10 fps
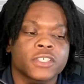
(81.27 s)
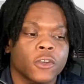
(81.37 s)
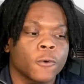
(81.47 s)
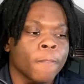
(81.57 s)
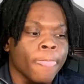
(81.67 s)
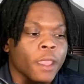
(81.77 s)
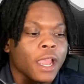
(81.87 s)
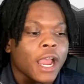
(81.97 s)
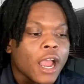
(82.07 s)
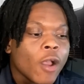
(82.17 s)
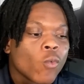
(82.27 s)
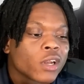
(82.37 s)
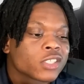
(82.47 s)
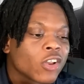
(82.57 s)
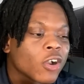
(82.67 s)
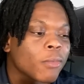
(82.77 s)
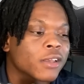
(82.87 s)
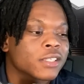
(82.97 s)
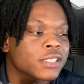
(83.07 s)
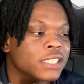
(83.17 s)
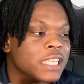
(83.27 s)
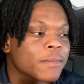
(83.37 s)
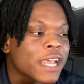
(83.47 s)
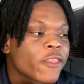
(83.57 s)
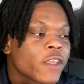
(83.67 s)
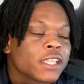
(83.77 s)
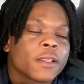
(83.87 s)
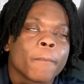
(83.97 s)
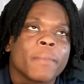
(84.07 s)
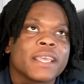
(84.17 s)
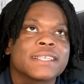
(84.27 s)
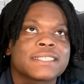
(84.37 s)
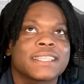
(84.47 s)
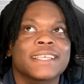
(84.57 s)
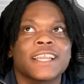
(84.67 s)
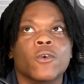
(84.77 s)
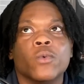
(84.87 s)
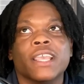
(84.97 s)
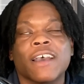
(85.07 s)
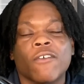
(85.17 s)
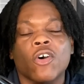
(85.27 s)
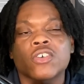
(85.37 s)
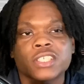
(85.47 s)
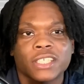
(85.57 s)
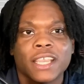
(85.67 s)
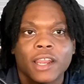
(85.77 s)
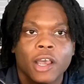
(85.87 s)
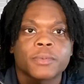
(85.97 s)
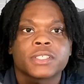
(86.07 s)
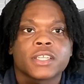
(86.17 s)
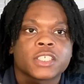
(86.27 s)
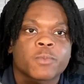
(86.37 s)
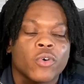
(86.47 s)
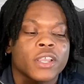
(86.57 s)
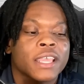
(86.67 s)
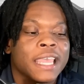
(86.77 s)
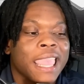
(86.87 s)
So I want to talk about this team, and I think the biggest thing that we have all said up to this point